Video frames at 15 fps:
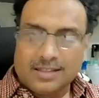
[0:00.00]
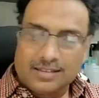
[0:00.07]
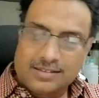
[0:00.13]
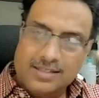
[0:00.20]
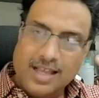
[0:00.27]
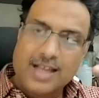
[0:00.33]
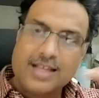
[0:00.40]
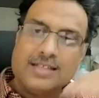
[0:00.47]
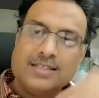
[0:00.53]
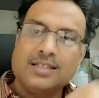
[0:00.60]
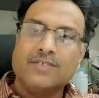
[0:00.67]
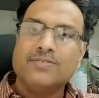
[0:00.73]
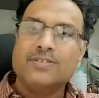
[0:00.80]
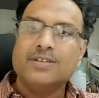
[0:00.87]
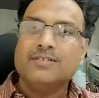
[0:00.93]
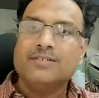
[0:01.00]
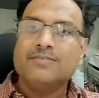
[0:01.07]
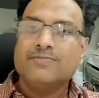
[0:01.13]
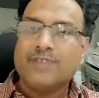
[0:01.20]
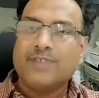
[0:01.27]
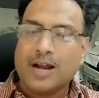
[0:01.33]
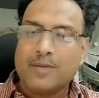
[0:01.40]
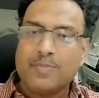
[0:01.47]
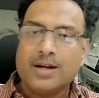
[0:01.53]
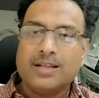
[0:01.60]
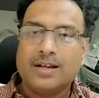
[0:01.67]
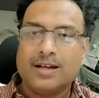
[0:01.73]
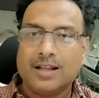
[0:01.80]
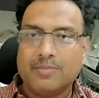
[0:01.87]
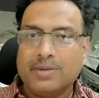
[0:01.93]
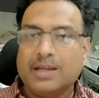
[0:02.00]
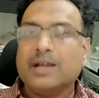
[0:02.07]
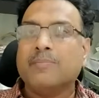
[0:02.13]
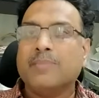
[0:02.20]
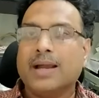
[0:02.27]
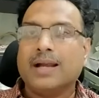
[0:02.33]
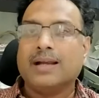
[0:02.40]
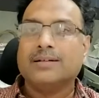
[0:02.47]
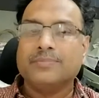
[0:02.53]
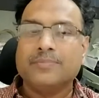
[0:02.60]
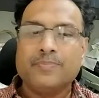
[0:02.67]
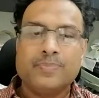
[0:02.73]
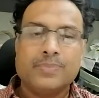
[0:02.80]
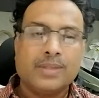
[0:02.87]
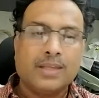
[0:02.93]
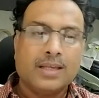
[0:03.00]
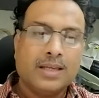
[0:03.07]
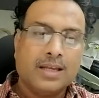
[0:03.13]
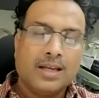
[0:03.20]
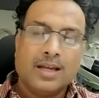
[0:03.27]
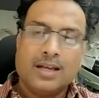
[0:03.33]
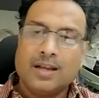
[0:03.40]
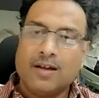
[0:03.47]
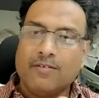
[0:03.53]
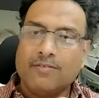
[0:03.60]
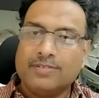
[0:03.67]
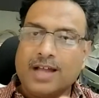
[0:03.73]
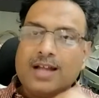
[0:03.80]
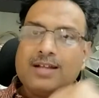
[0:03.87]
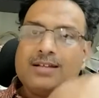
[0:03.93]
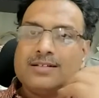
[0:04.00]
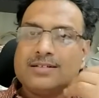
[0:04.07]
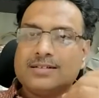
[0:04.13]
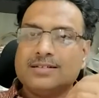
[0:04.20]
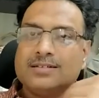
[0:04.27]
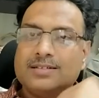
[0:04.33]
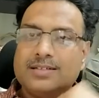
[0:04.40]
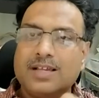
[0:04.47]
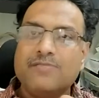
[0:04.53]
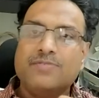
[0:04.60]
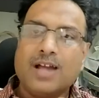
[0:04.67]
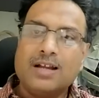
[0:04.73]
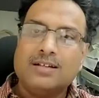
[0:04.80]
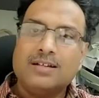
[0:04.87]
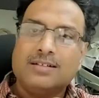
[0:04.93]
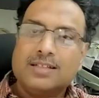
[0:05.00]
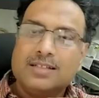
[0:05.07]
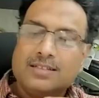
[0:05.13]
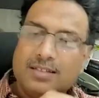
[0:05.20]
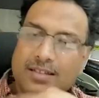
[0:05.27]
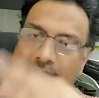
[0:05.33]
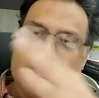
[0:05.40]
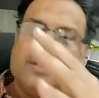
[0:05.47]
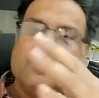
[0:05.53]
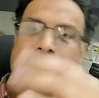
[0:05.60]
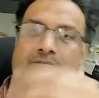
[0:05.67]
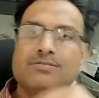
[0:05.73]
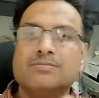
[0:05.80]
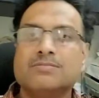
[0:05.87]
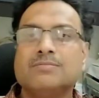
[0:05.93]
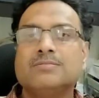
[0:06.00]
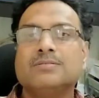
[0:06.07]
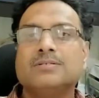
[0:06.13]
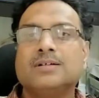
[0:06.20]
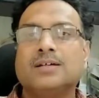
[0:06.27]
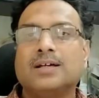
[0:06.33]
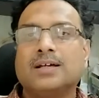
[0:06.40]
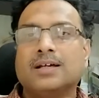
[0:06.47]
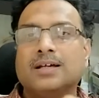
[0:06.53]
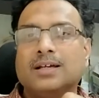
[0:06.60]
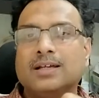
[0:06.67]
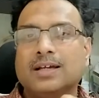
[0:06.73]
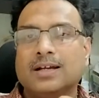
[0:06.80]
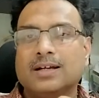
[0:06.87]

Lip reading: size of the fragment that are being made. Now that, if that is linked to a